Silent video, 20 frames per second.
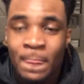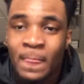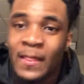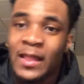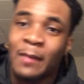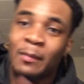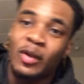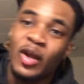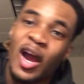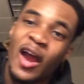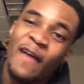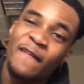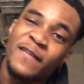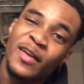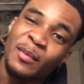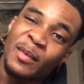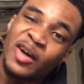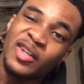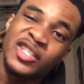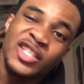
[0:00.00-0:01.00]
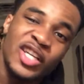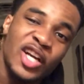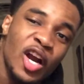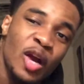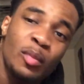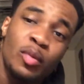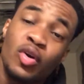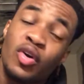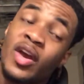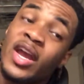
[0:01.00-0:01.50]
Let me know how y'all feeling about G
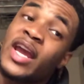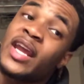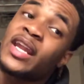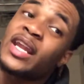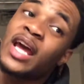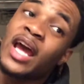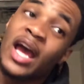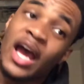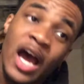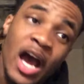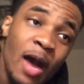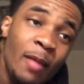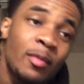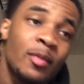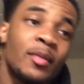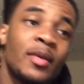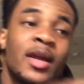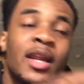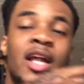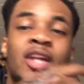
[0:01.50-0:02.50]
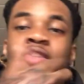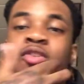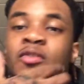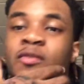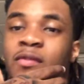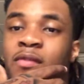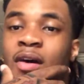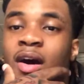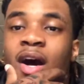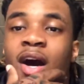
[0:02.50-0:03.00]
Herbo and that album, man, that
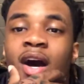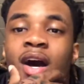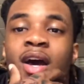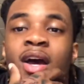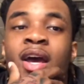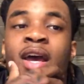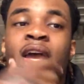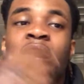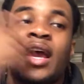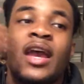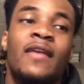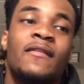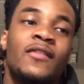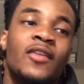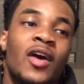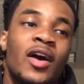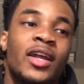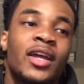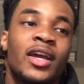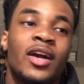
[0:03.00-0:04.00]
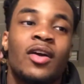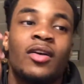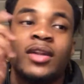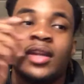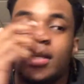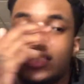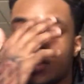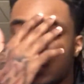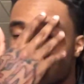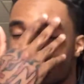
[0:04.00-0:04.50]
2-5. If y'all didn't go
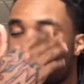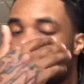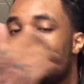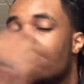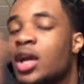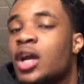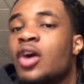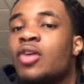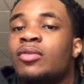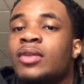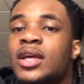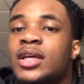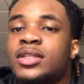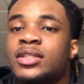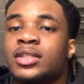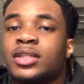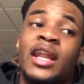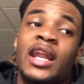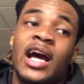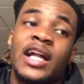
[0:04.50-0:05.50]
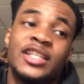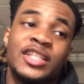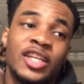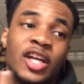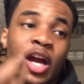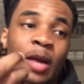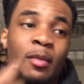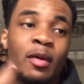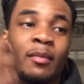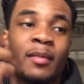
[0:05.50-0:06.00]
listen, go listen. Now, G
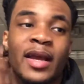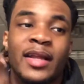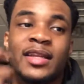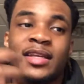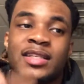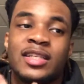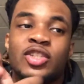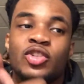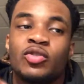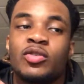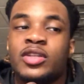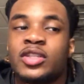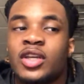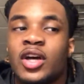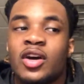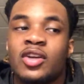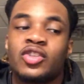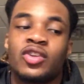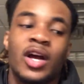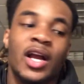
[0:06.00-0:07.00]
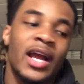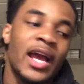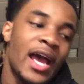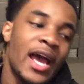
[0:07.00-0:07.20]
Herbo, make this into a song so I can